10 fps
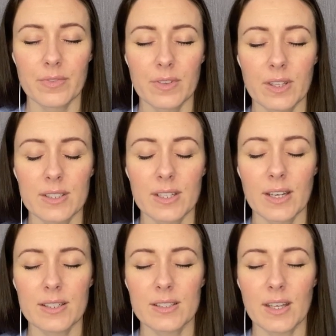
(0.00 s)
Let's
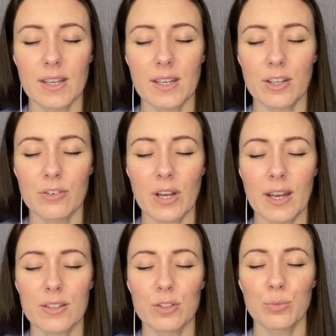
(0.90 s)
ask that any
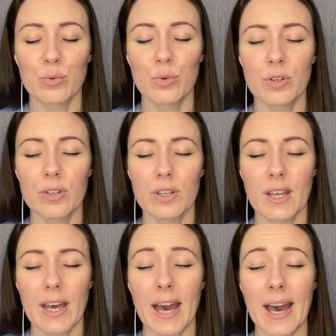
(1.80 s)
cracked or broken
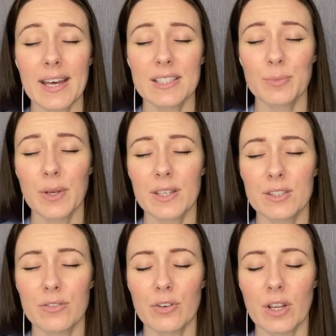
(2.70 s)
aspects
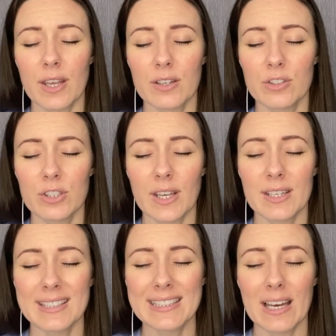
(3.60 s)
of our energy,
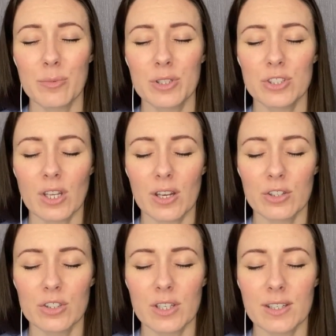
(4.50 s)
any damaged
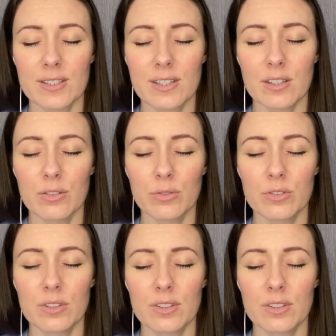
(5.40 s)
energy, is healed